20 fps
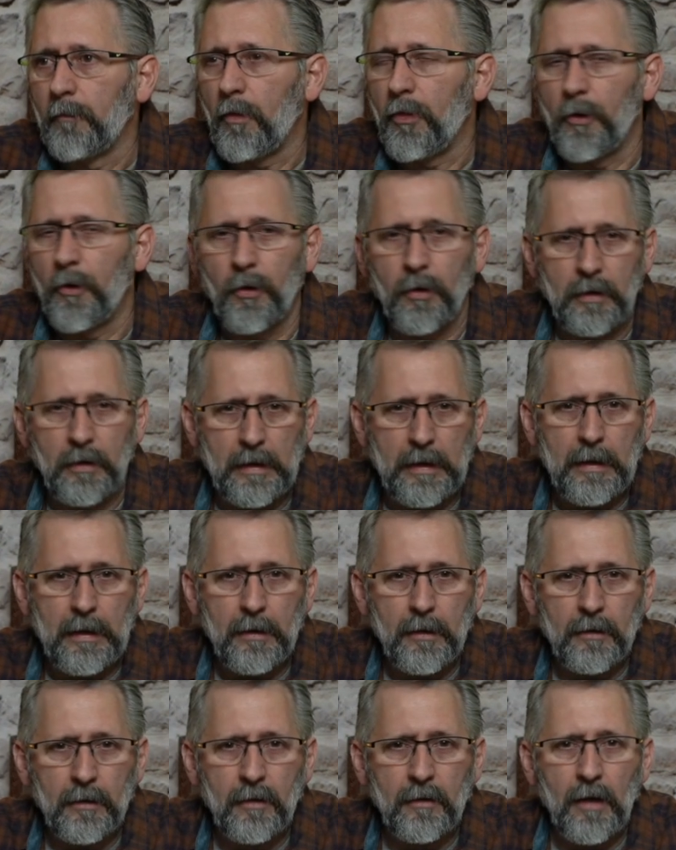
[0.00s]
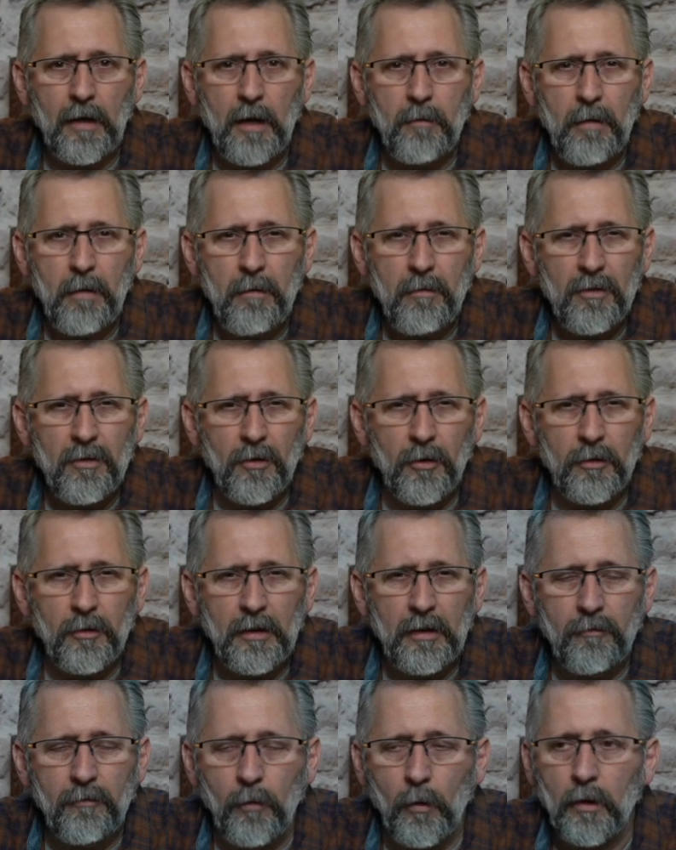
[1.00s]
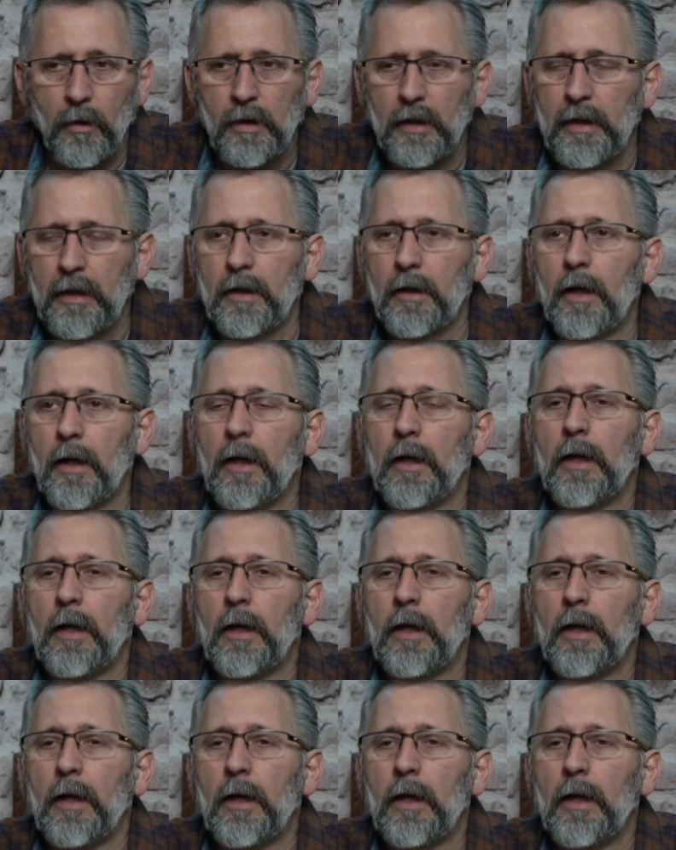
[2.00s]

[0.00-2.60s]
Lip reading: 13 at the time, maybe 13, 14.